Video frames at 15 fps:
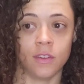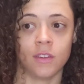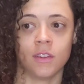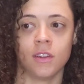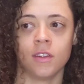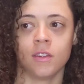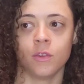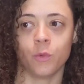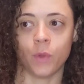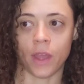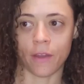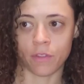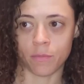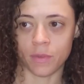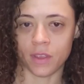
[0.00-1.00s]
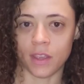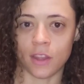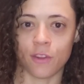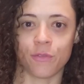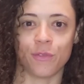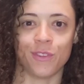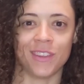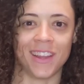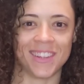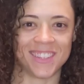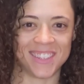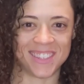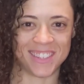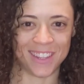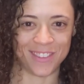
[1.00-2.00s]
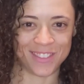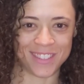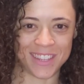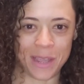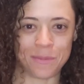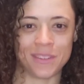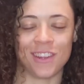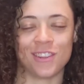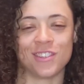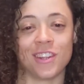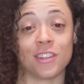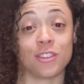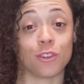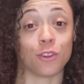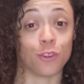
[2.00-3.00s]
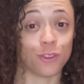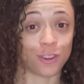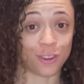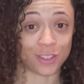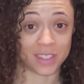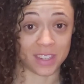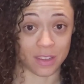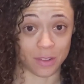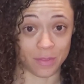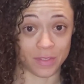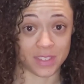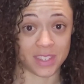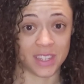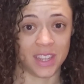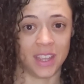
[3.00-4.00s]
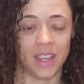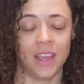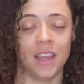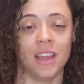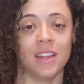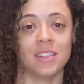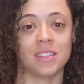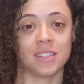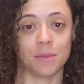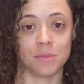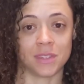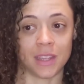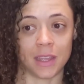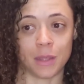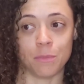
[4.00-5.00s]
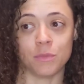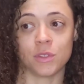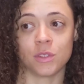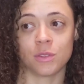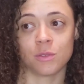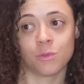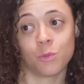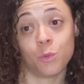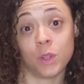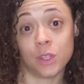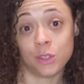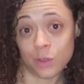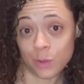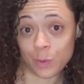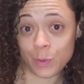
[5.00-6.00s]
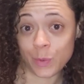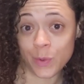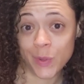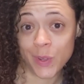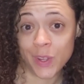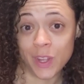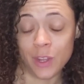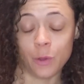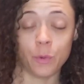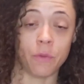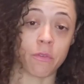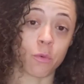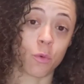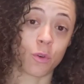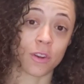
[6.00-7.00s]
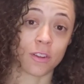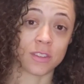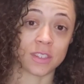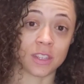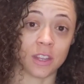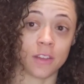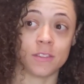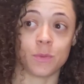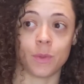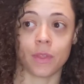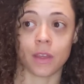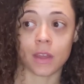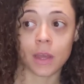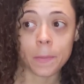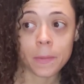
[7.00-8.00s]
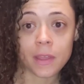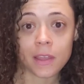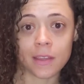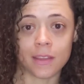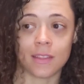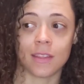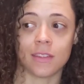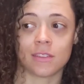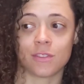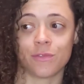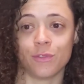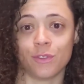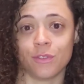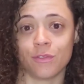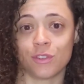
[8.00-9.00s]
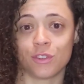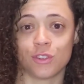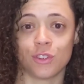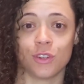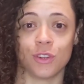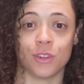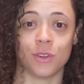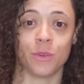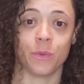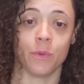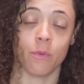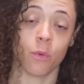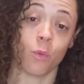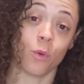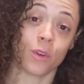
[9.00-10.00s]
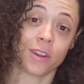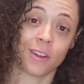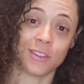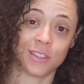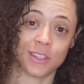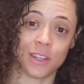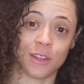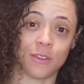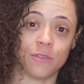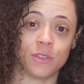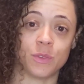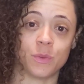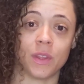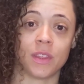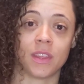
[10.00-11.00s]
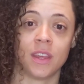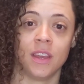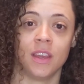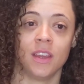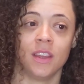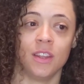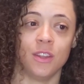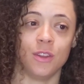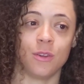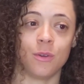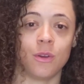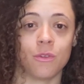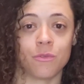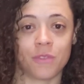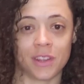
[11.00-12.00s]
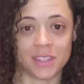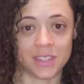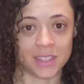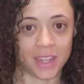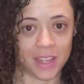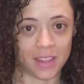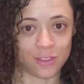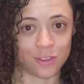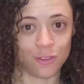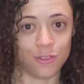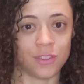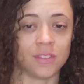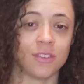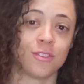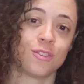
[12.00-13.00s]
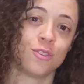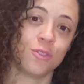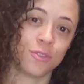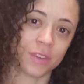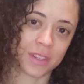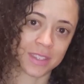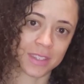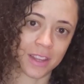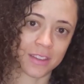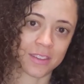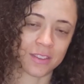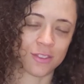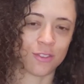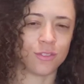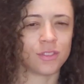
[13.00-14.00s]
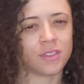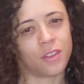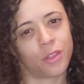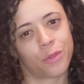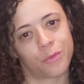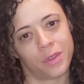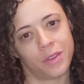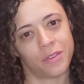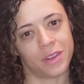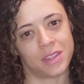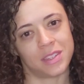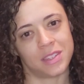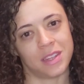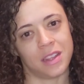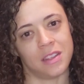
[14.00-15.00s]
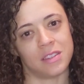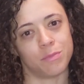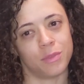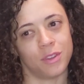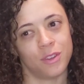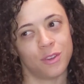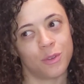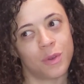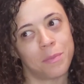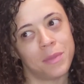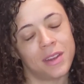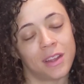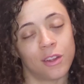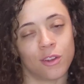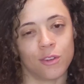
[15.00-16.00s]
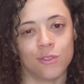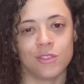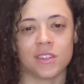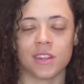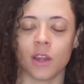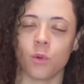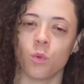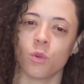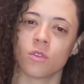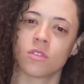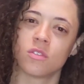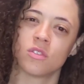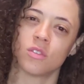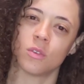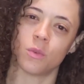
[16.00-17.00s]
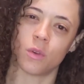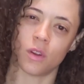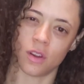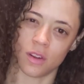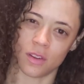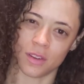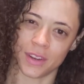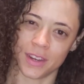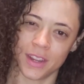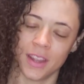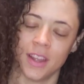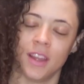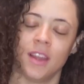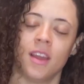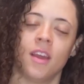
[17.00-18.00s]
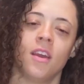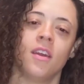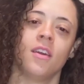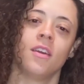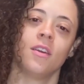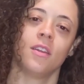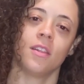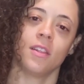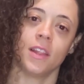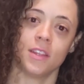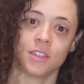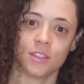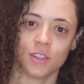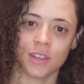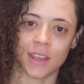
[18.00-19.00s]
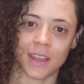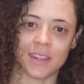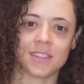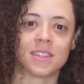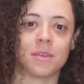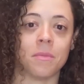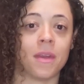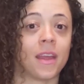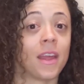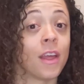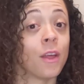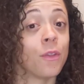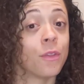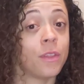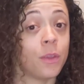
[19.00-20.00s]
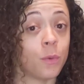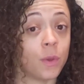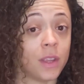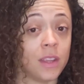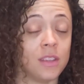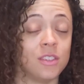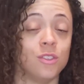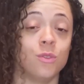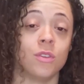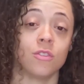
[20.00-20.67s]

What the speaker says: we have to be careful not to self-sabotage, not to hurt ourselves. And sometimes we do. We reward ourselves with a cupcake that's full of sugar. We reward ourselves with, a rest day that turns into 2 rest days, that turns into 3 rest days. But I earned it. I worked so hard. Let's look at some healthy ways you can treat